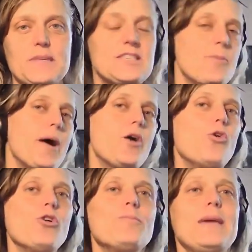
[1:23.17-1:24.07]
So, by
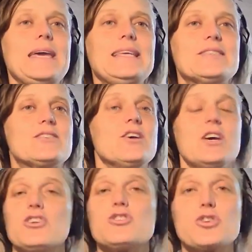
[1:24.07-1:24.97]
all means,
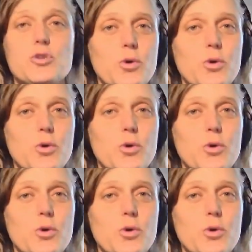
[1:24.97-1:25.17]
do